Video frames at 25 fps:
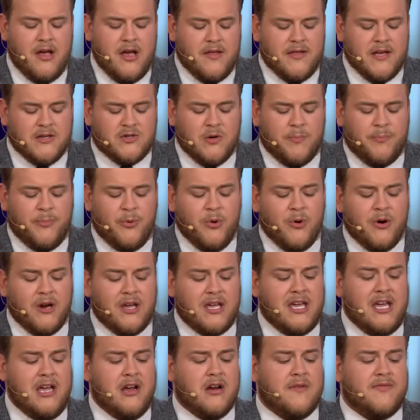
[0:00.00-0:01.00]
This report
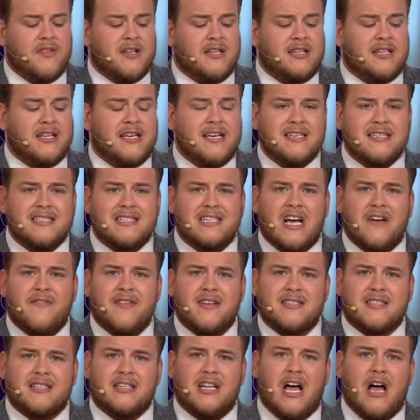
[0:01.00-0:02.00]
here, the list of
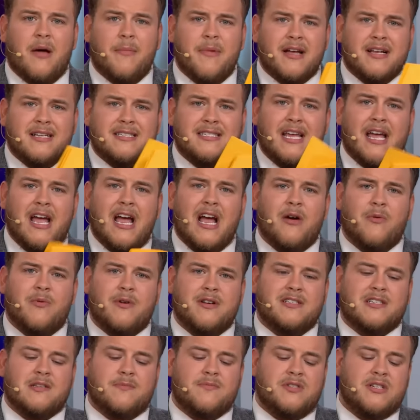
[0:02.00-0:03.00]
Islamic
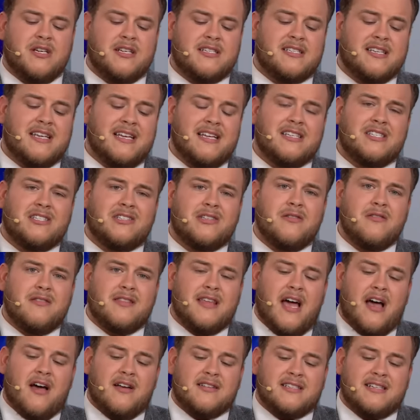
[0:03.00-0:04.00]
terrorism, just hmm. in two
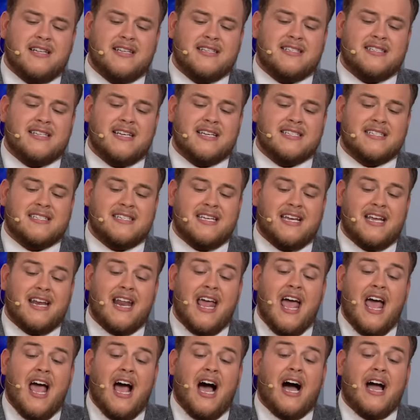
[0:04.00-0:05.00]
thousand sixteen,
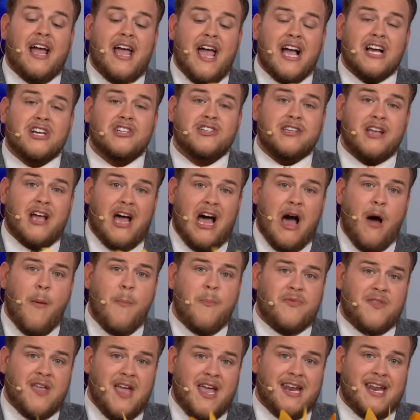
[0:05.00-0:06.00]
I actually
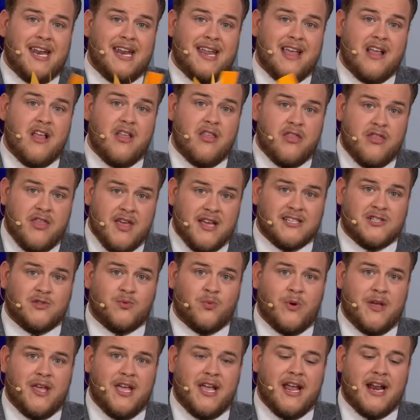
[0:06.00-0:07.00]
updated it this
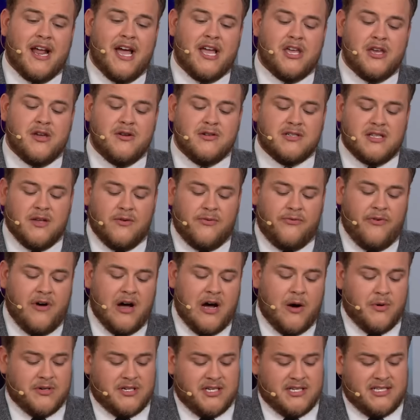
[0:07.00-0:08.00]
week, and I used the
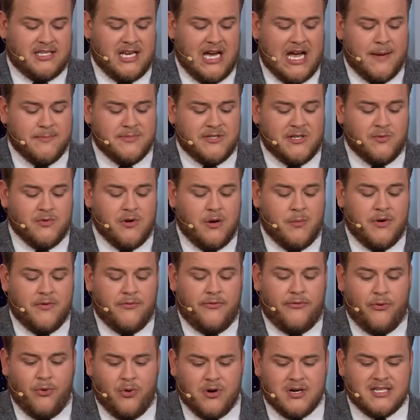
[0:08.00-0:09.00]
font, which is Times New Roman
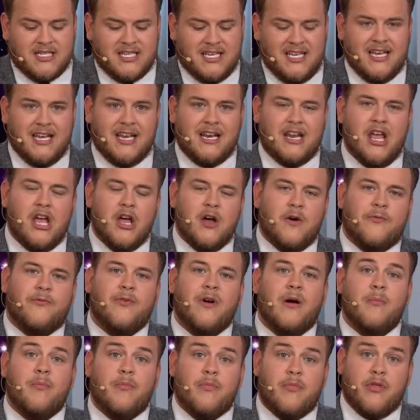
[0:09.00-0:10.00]
fourteen,
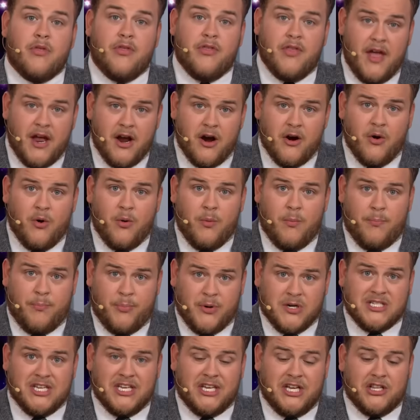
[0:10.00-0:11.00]
from their
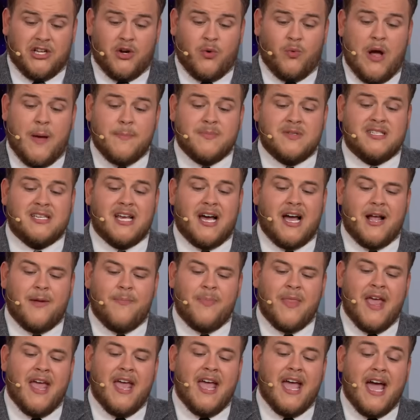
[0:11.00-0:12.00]
particular website,
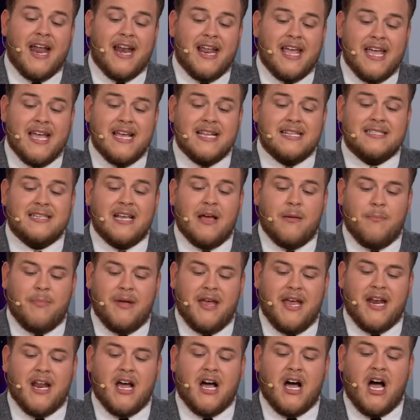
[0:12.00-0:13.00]
and it ends up
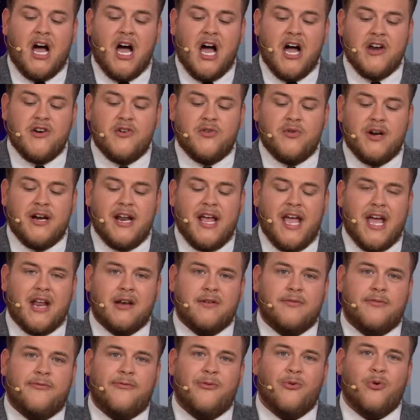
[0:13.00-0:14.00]
being one hundred
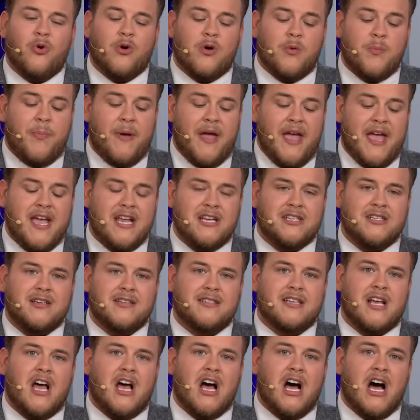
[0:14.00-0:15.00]
four
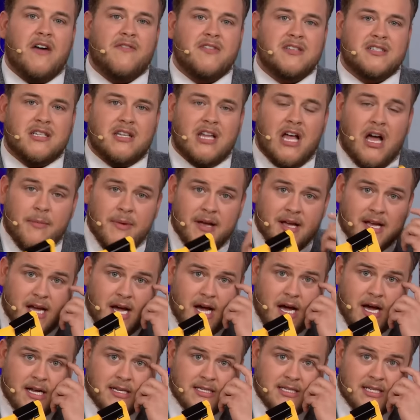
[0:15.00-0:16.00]
pages of Islamic
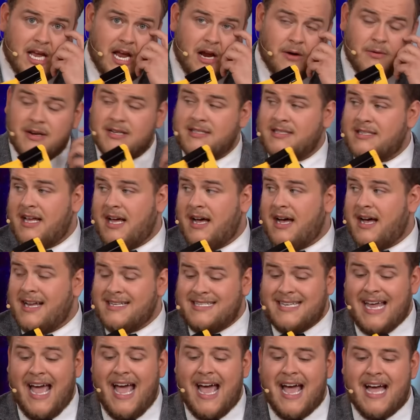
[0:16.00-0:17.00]
uh, terrorist uh,
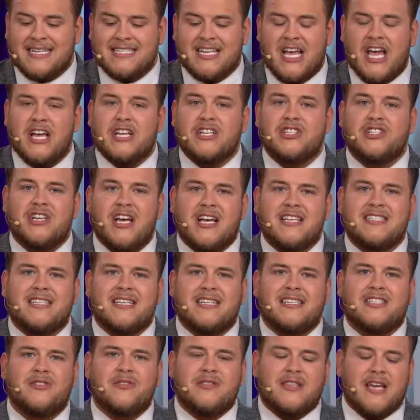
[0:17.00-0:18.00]
attacks just
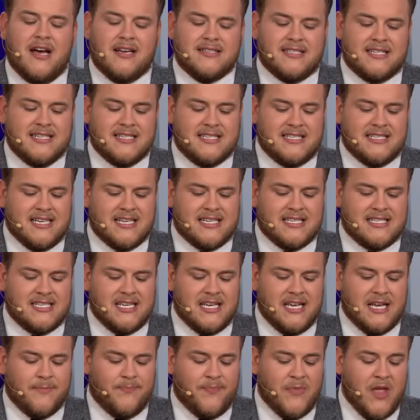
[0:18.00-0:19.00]
in two thousand
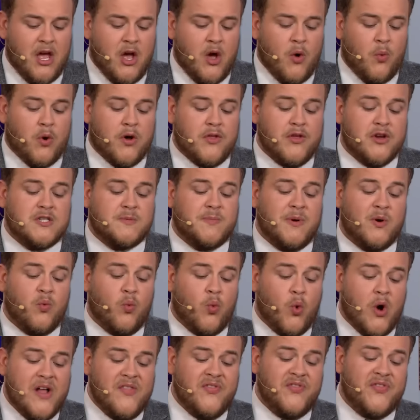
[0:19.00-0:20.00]
sixteen, where there's been
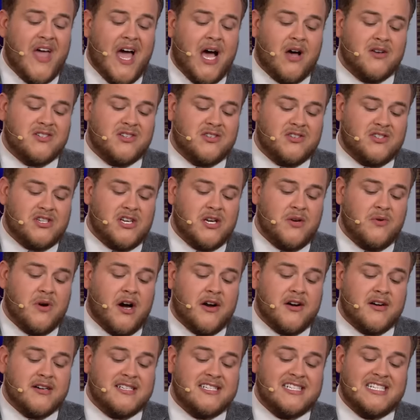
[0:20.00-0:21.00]
one thousand two
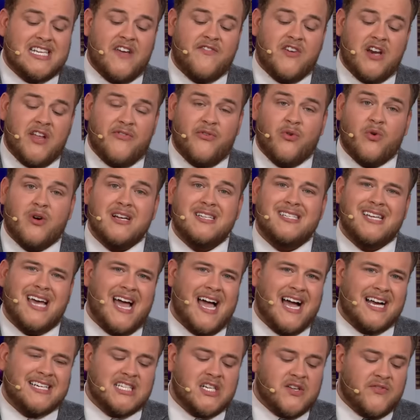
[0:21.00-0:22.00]
hundred seventy-four
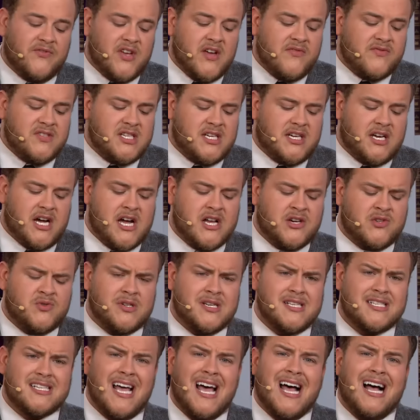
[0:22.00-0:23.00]
attacks in fifty
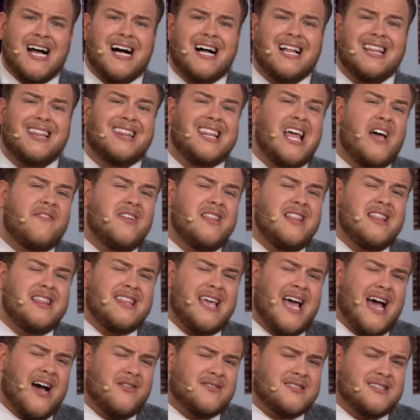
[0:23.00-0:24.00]
countries, eleven
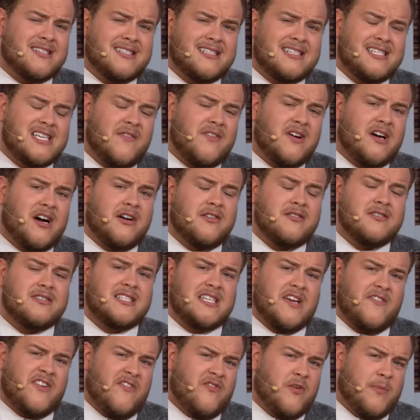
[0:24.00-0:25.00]
thousand seven hundred
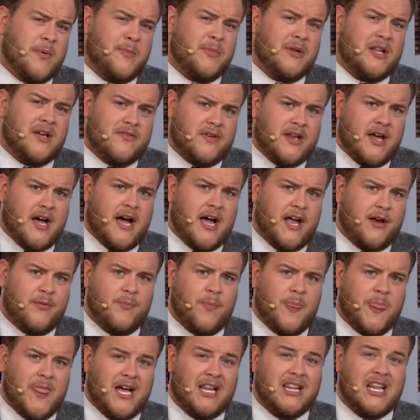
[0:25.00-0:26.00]
seventy-four people have died.
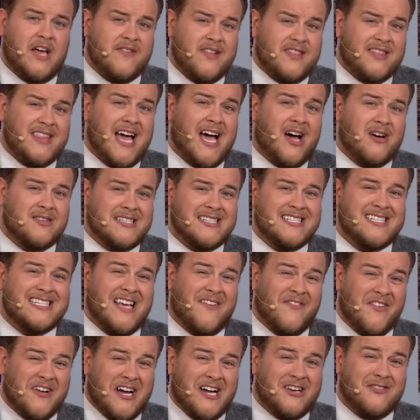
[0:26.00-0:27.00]
eleven thousand
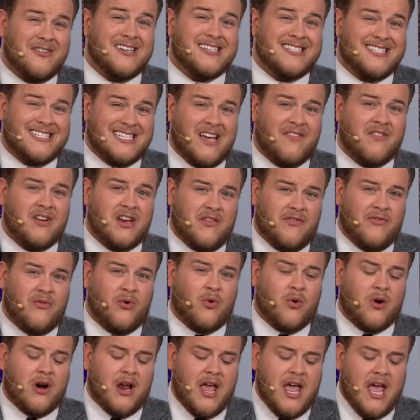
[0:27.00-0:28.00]
seven hundred
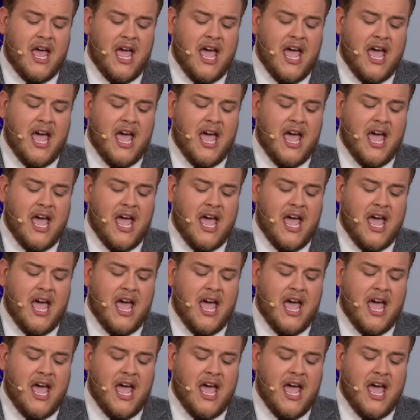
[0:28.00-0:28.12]
seventy-four.